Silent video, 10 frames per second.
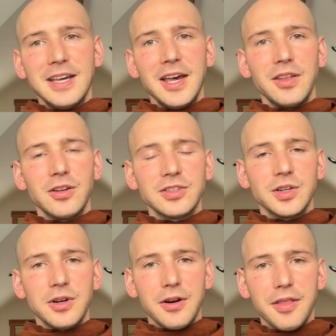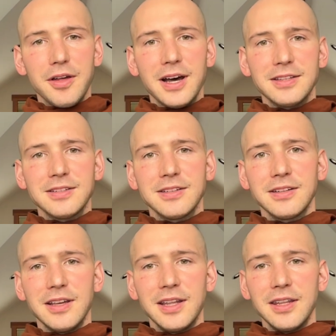And then also in our thoughts.
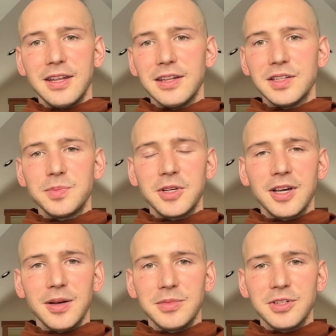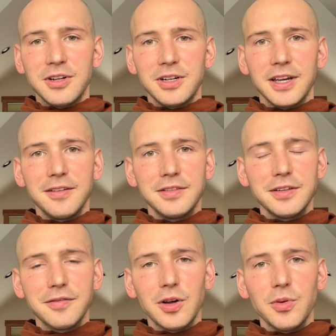And then this becomes our kind of
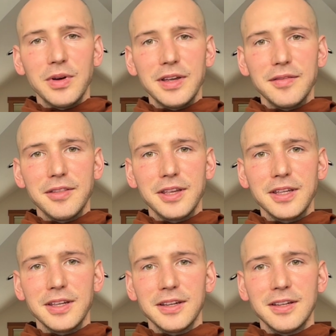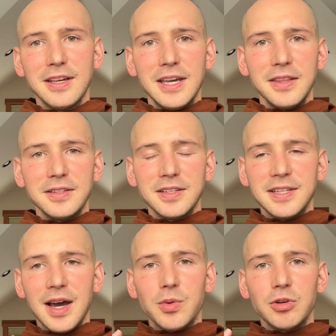default way of thinking. And this is
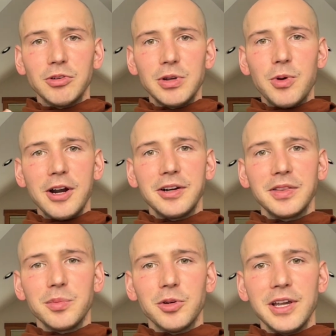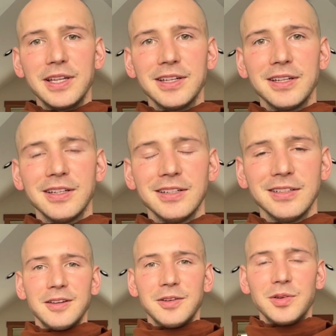how we're rewiring the brain.
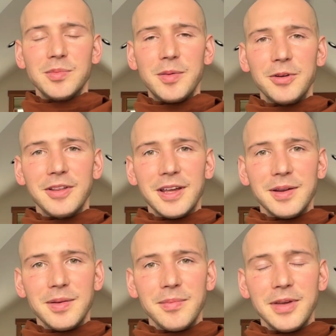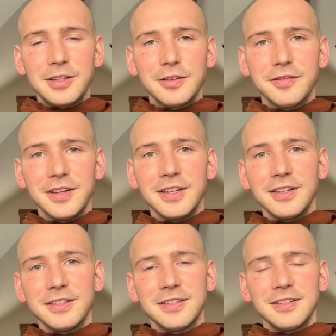Remember that mental
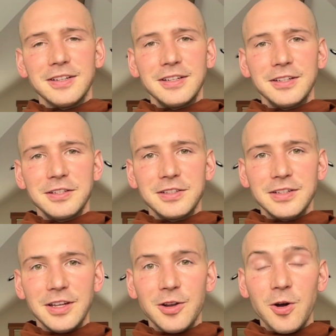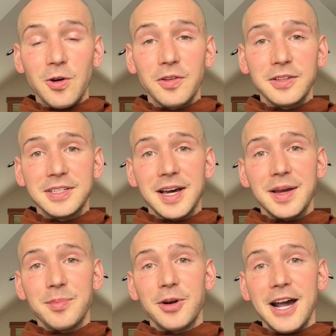fitness is an all the
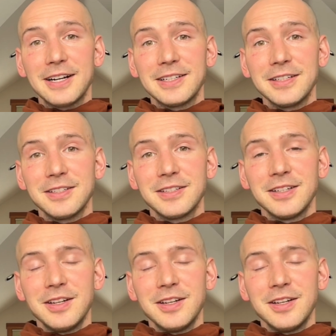time practice